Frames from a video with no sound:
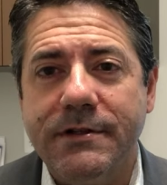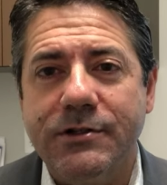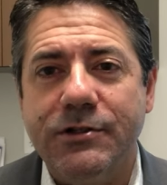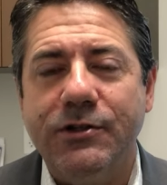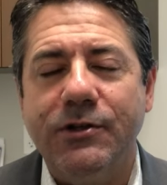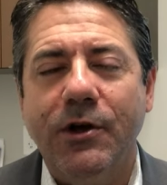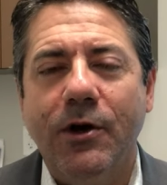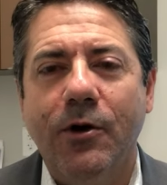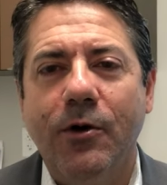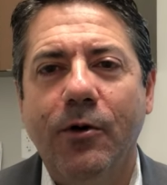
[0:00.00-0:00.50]
As
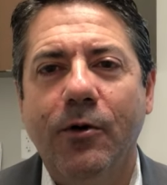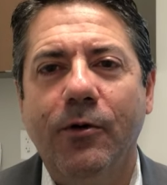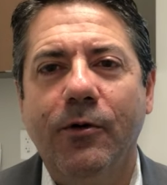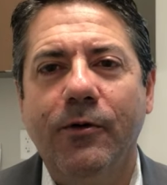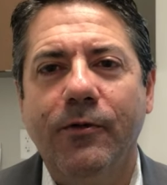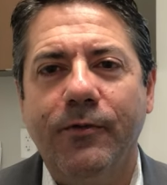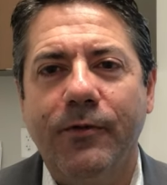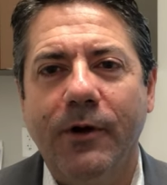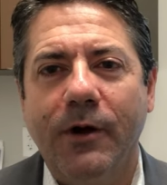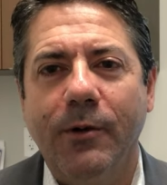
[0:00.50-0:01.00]
you
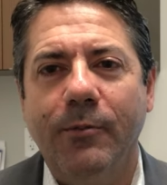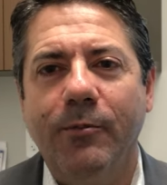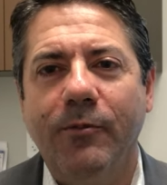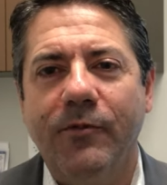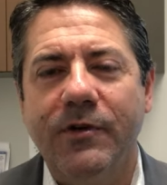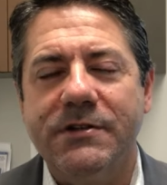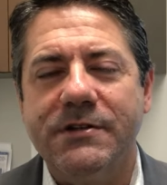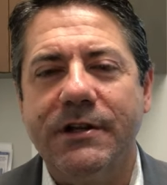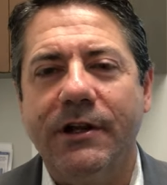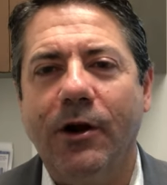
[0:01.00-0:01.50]
know
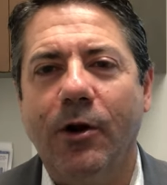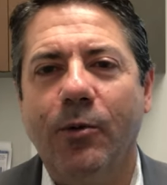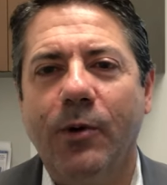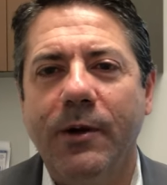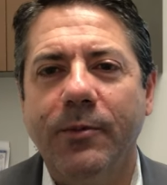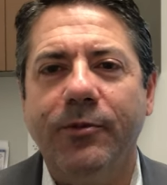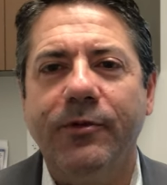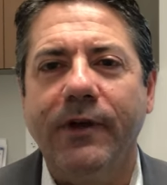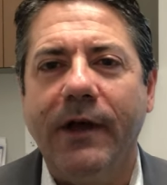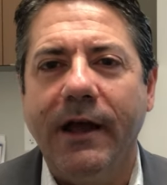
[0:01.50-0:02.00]
from visiting our
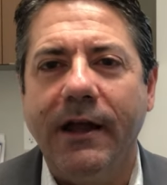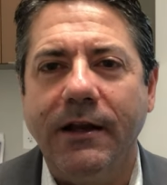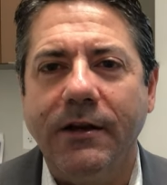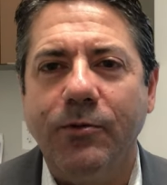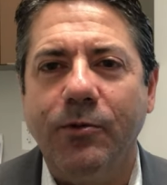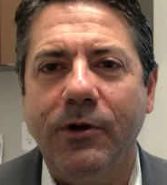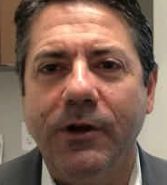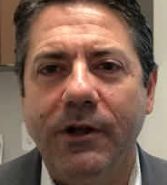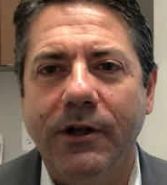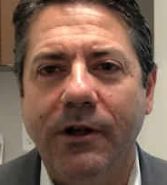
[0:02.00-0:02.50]
website,
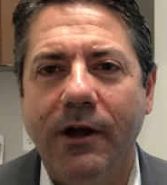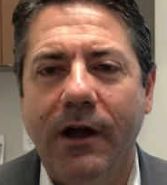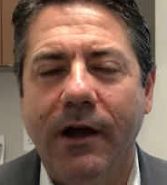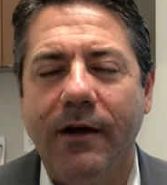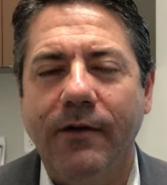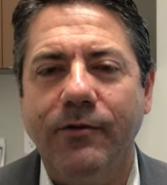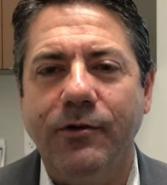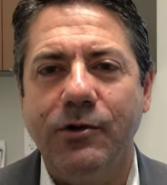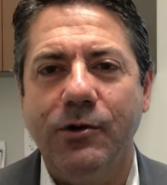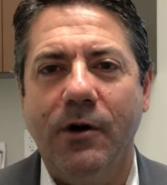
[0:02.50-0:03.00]
we
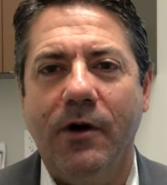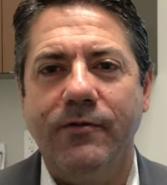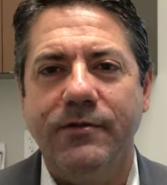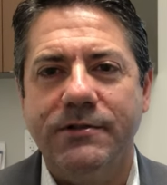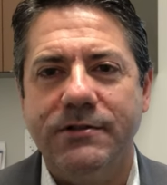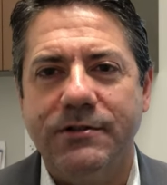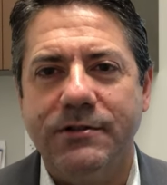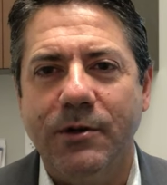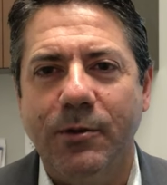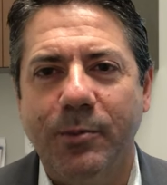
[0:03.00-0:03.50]
have two
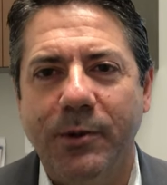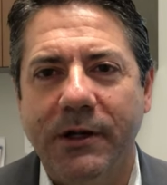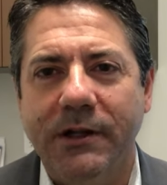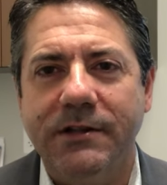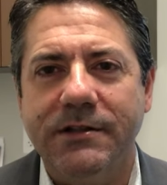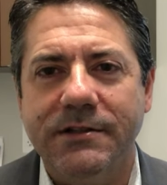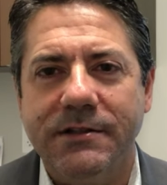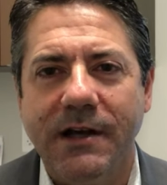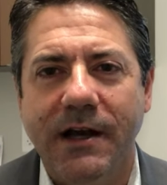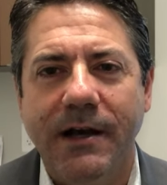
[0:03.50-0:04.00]
offices open
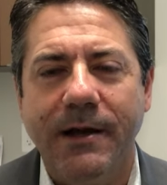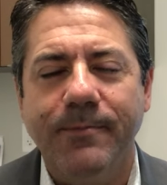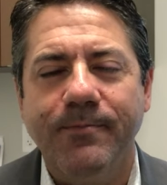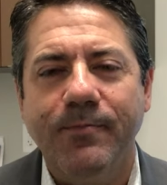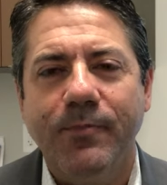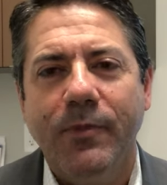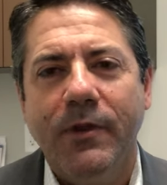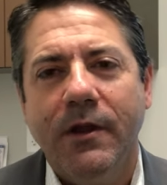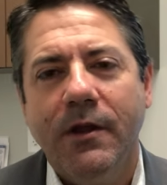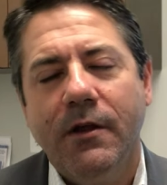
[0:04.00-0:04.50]
at the time,